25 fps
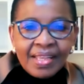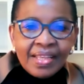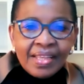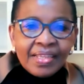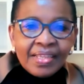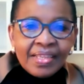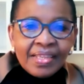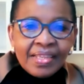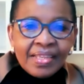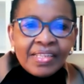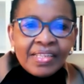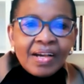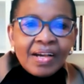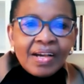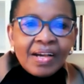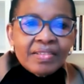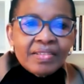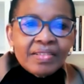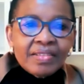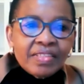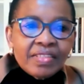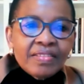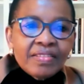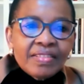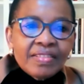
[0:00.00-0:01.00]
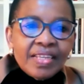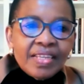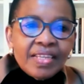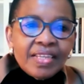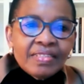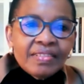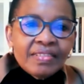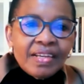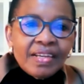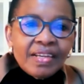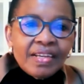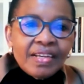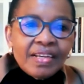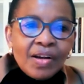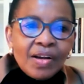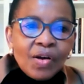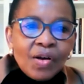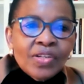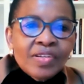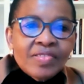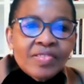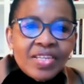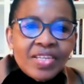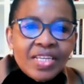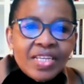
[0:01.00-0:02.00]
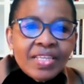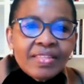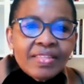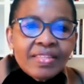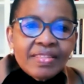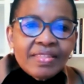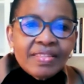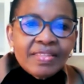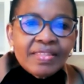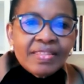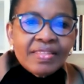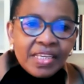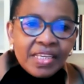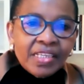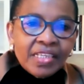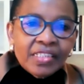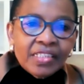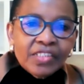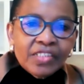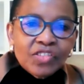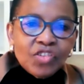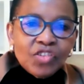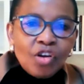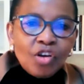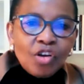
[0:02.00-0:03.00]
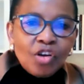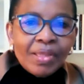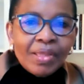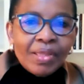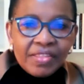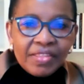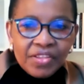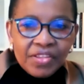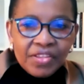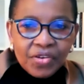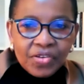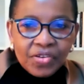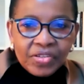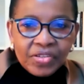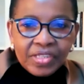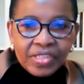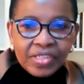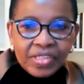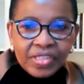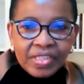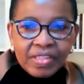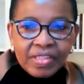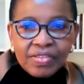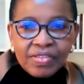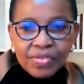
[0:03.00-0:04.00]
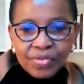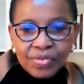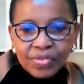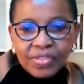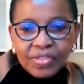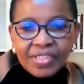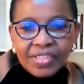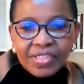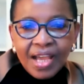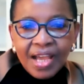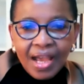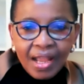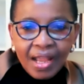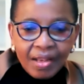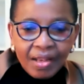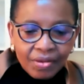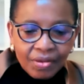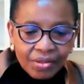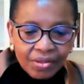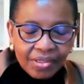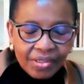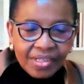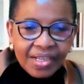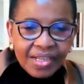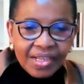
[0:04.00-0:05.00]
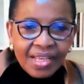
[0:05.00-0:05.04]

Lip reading: in our research center on rethinking trauma theory through dialogue.